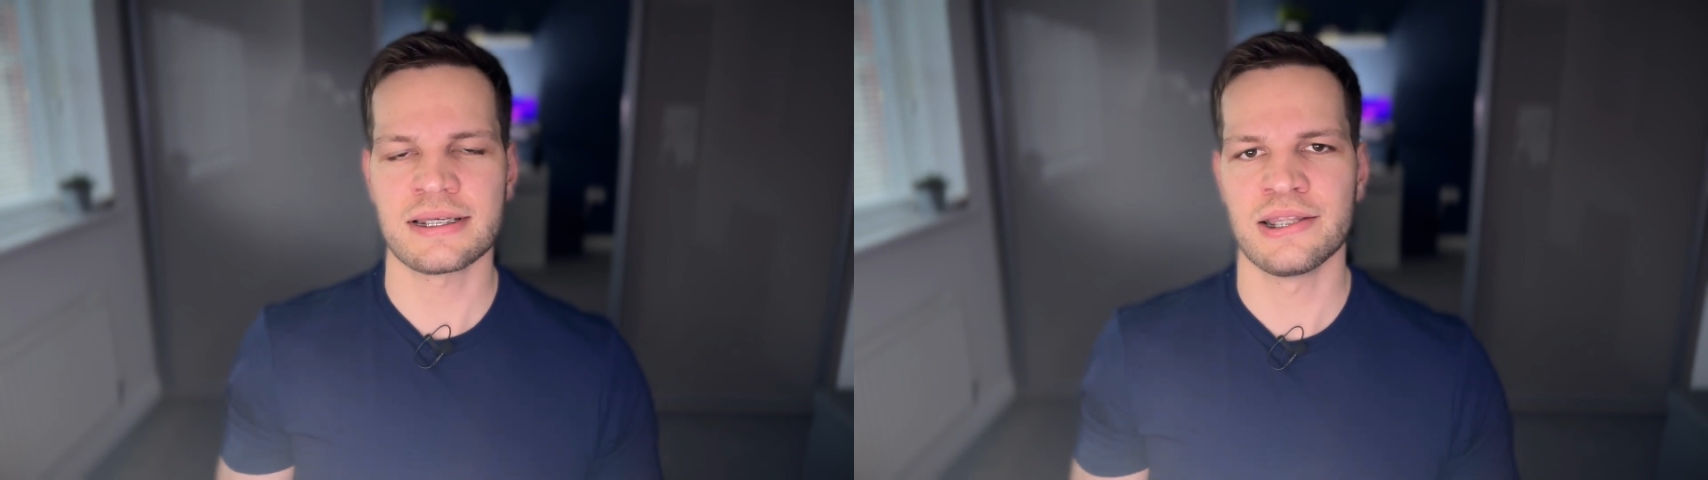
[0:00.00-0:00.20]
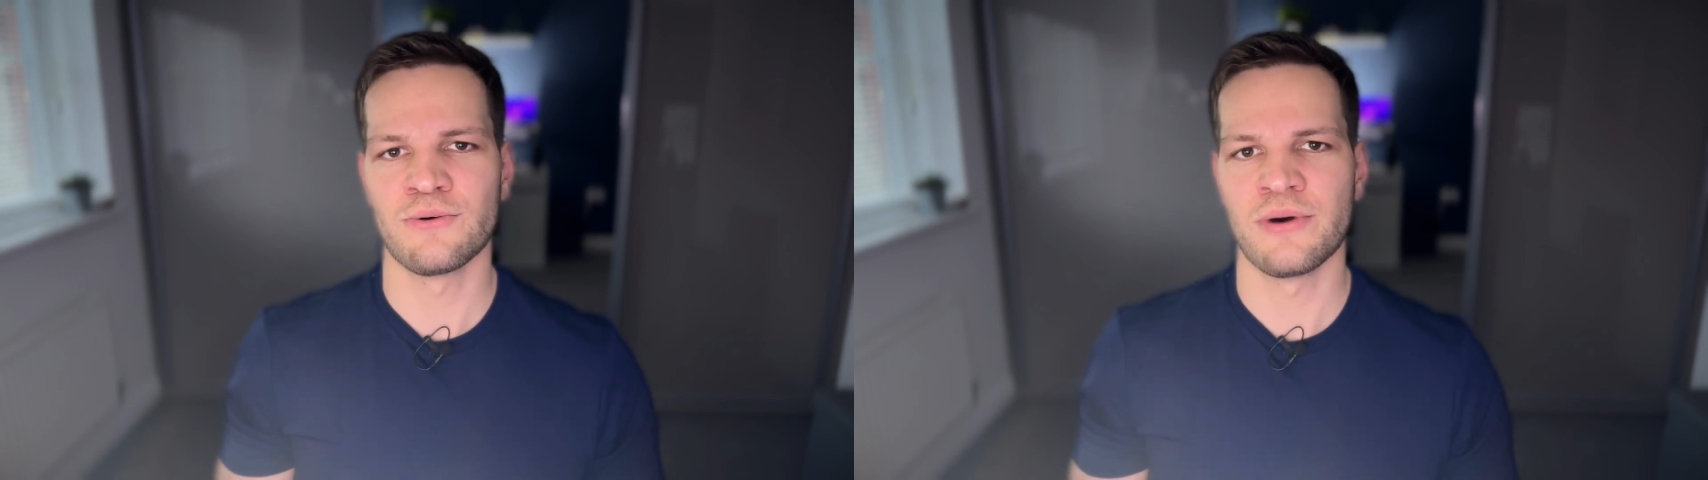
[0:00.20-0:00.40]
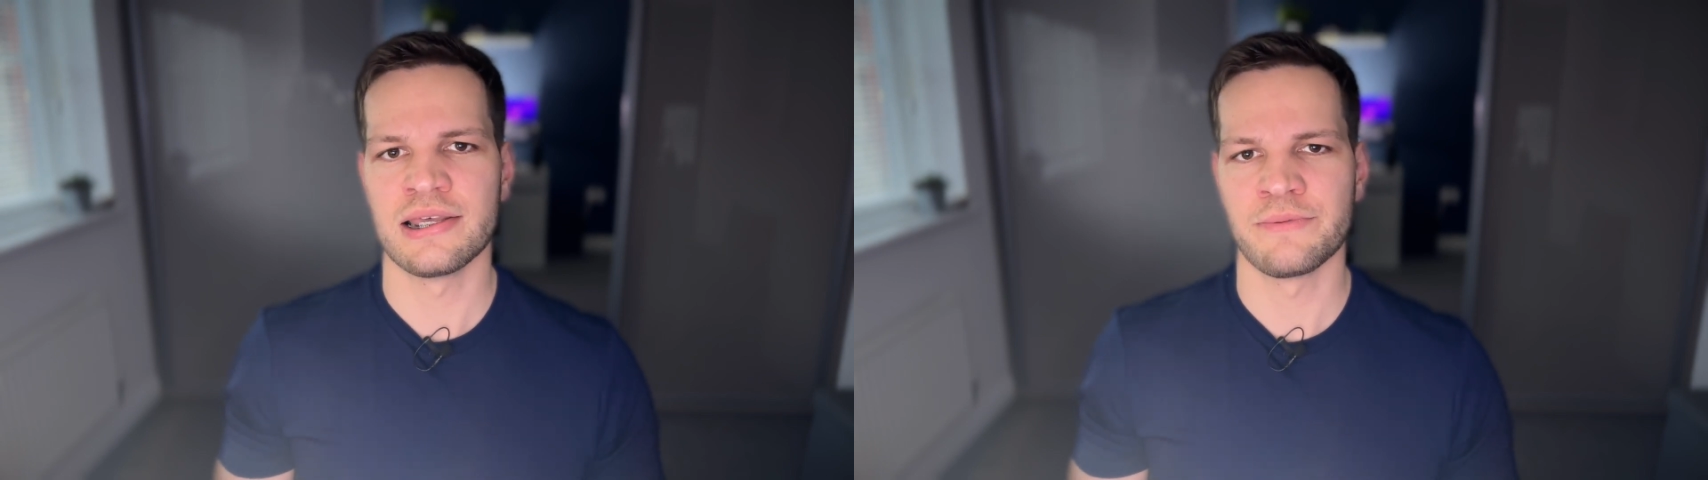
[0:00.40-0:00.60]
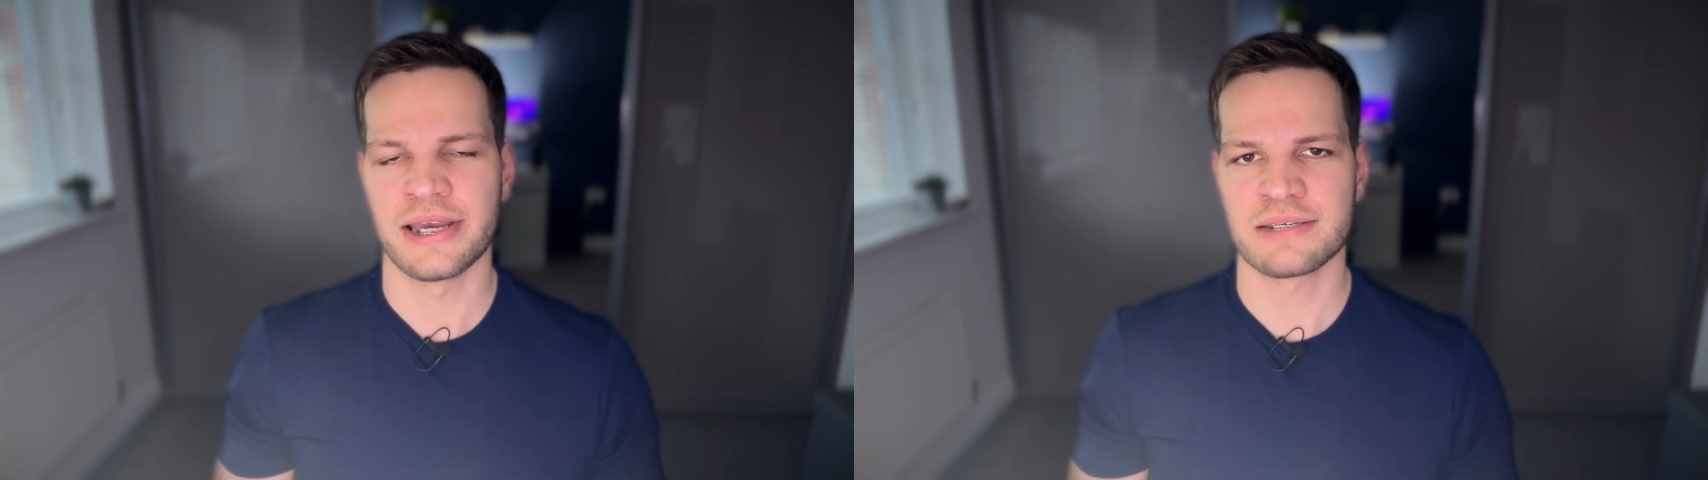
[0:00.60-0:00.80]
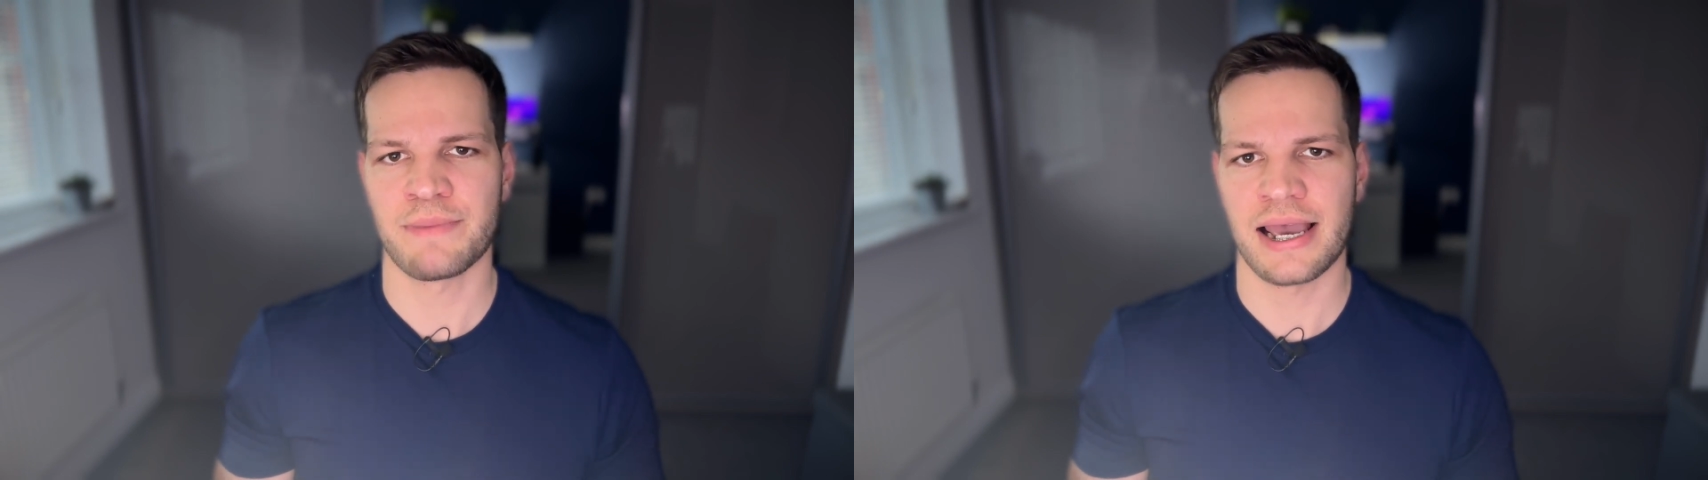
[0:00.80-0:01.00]
in the way that we
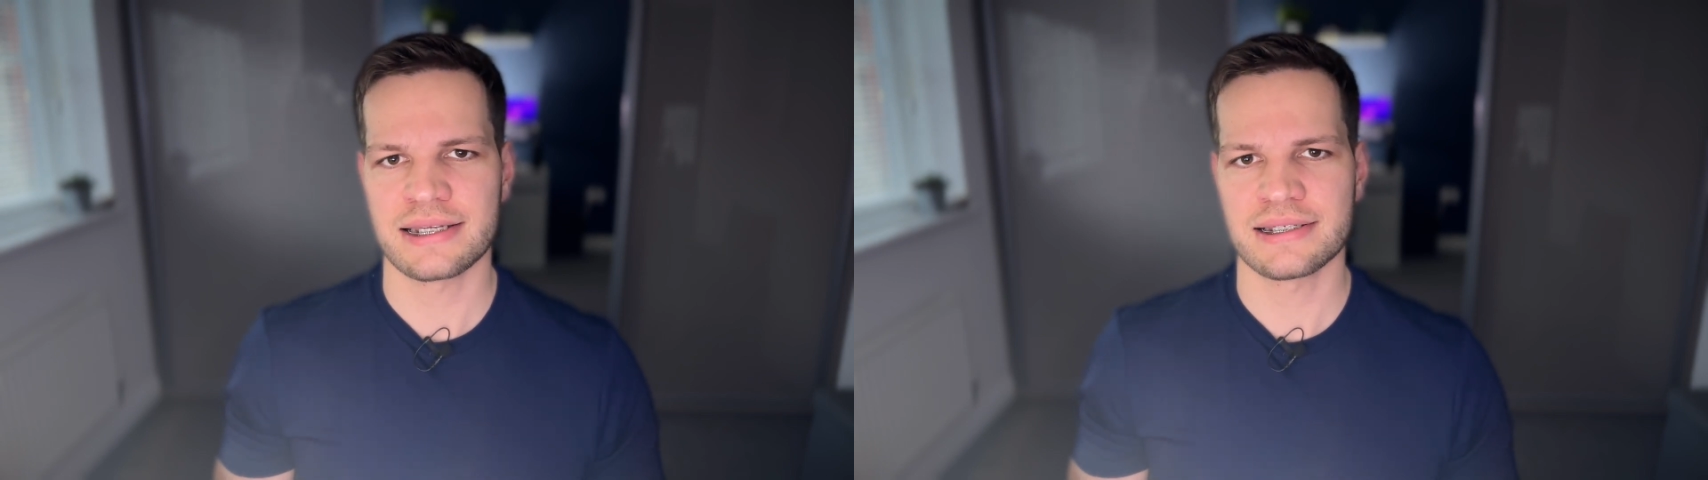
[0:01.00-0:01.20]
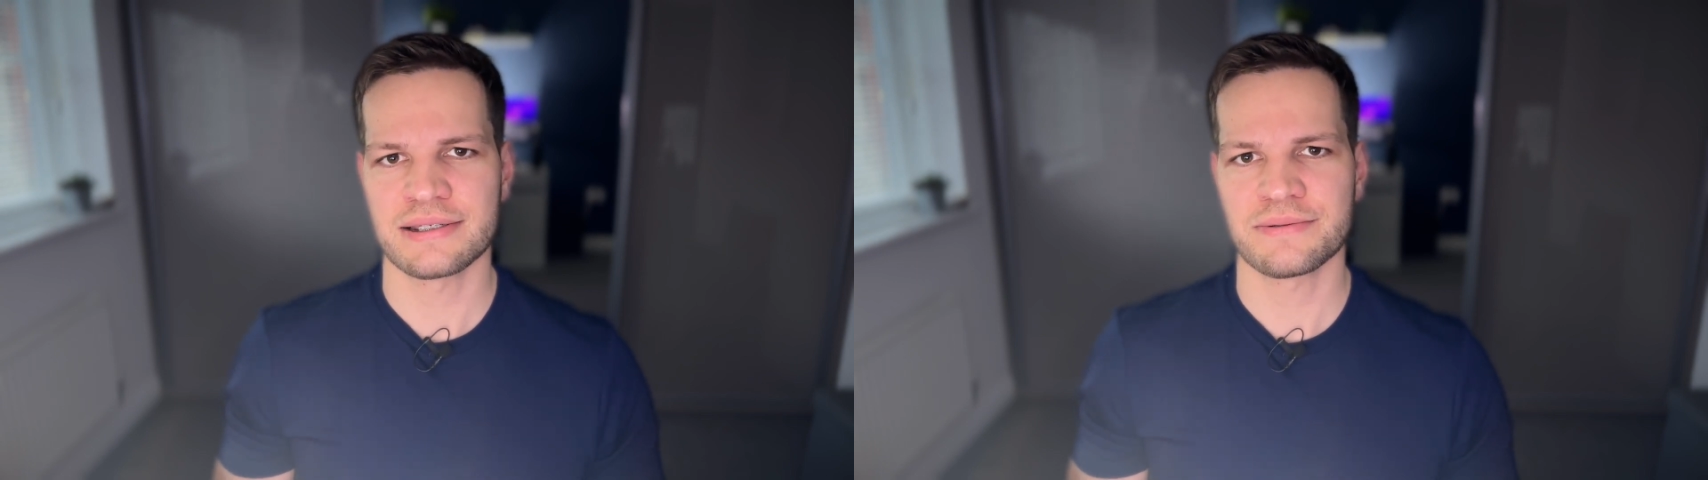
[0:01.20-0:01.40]
expect.